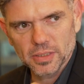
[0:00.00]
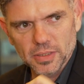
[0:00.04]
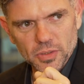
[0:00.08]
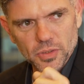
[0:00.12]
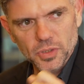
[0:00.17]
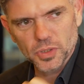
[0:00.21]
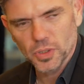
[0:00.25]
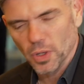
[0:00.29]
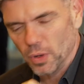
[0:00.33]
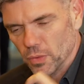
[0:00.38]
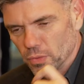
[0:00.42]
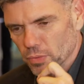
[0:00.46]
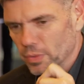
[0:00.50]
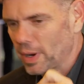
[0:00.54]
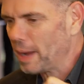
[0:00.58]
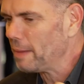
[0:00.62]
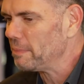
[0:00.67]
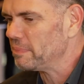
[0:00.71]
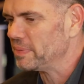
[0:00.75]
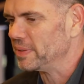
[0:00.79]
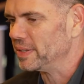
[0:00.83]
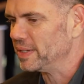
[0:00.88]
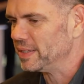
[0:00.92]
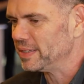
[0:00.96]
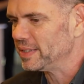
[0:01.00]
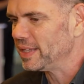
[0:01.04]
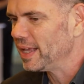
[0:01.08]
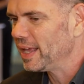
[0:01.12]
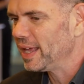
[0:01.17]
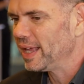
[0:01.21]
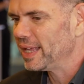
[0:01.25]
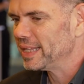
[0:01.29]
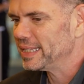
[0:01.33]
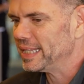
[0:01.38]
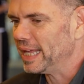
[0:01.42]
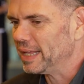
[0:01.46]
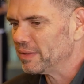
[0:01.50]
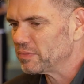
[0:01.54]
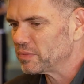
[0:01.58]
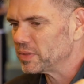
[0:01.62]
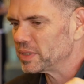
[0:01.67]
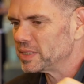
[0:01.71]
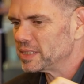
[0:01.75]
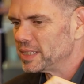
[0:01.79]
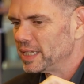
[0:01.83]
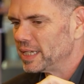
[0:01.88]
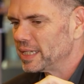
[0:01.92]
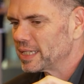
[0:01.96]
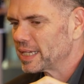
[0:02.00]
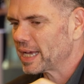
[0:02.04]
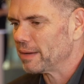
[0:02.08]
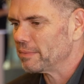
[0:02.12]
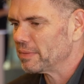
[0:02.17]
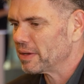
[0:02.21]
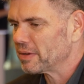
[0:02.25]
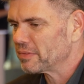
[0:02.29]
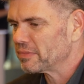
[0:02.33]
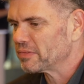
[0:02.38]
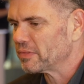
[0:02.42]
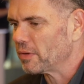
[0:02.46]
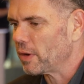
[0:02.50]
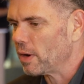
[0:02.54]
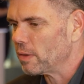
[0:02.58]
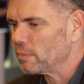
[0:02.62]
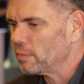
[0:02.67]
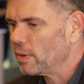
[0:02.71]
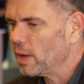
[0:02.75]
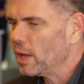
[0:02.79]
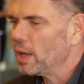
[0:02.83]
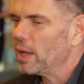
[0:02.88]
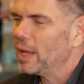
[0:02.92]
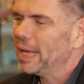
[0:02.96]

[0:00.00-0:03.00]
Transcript: so rapid that we see it coming from